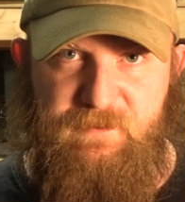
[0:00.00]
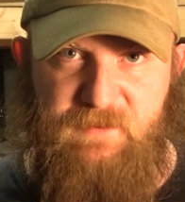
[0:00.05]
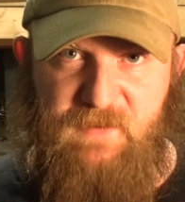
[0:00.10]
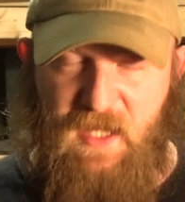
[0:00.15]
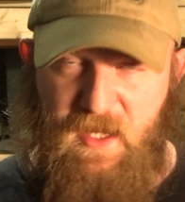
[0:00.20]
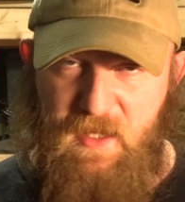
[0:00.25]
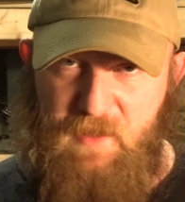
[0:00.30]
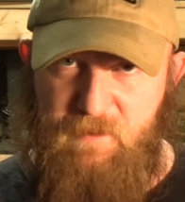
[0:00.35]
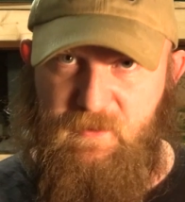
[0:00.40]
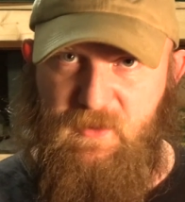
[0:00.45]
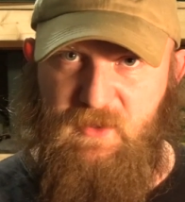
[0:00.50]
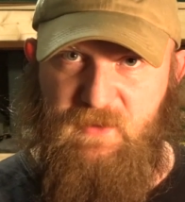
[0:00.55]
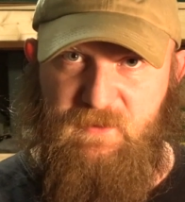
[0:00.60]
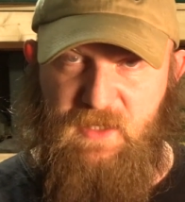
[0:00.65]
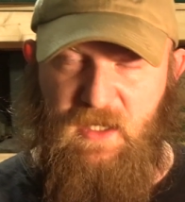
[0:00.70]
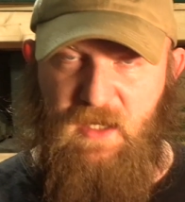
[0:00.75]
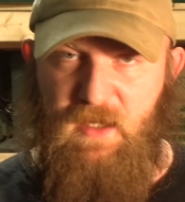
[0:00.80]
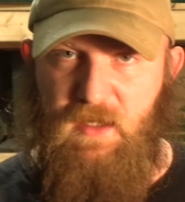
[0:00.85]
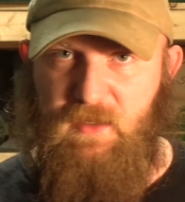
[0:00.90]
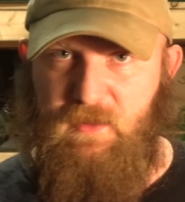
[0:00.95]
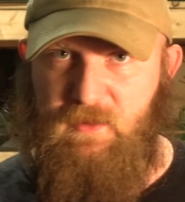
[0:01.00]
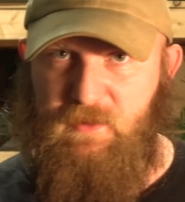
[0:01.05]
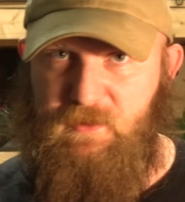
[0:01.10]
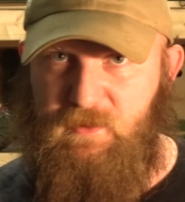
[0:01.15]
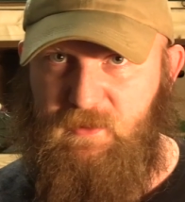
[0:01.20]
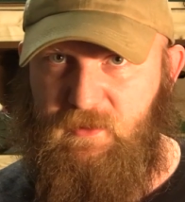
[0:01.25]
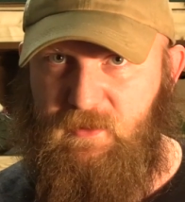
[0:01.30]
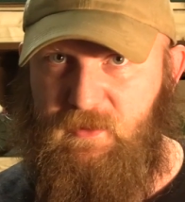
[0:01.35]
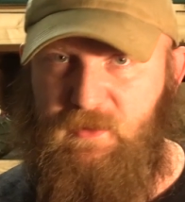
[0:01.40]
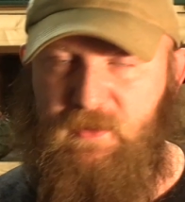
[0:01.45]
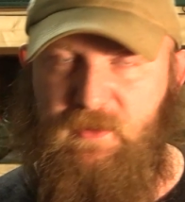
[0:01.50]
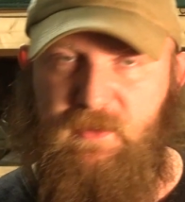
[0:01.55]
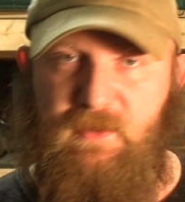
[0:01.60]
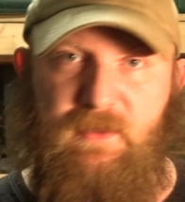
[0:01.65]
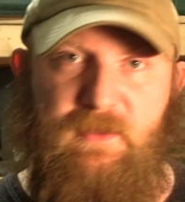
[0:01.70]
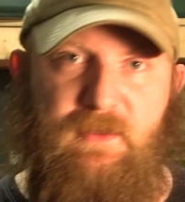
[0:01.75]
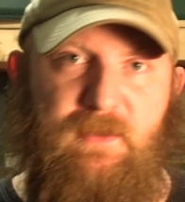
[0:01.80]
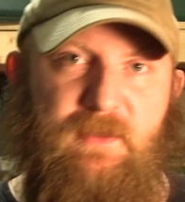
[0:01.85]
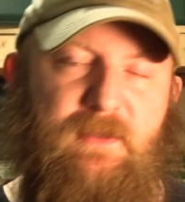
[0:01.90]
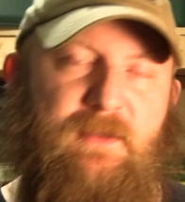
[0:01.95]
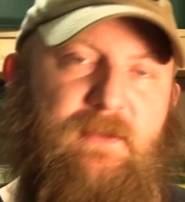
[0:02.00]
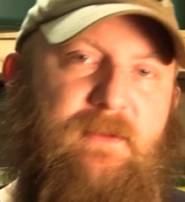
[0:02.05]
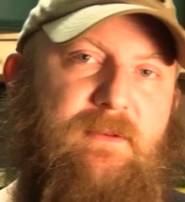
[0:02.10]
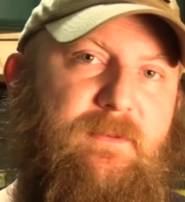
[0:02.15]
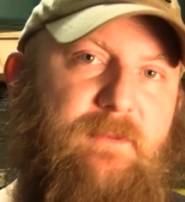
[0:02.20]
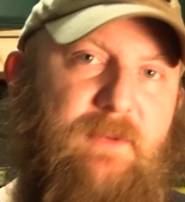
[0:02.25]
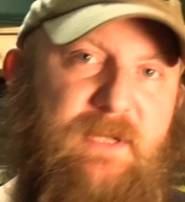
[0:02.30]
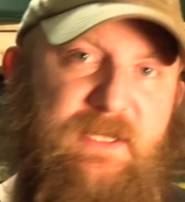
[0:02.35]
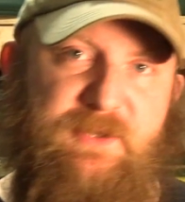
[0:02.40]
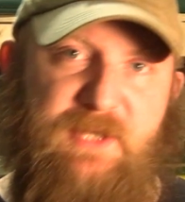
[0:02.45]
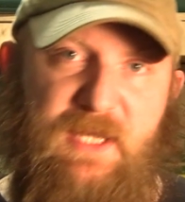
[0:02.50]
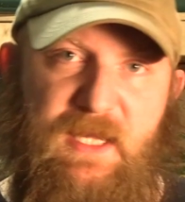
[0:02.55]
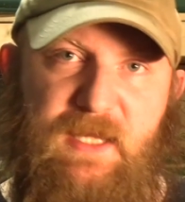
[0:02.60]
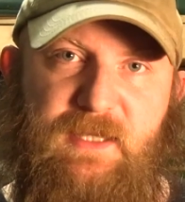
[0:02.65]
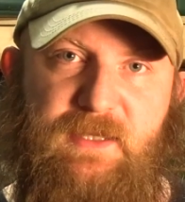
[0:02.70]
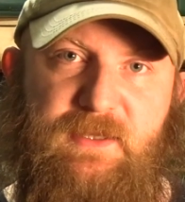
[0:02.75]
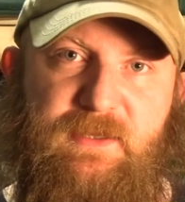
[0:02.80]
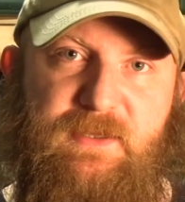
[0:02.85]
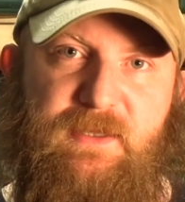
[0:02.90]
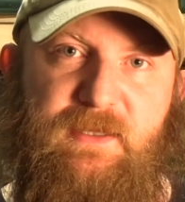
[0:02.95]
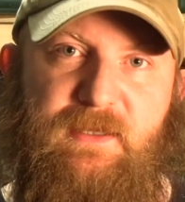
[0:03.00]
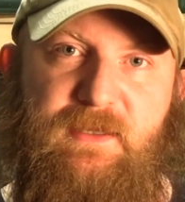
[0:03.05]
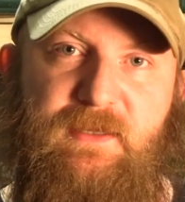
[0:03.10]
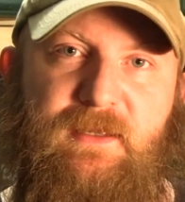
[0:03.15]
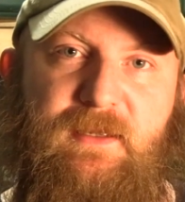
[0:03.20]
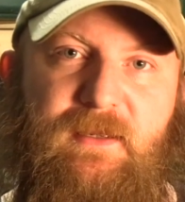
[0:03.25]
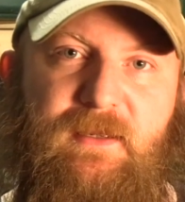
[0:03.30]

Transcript: Time moved on. We changed.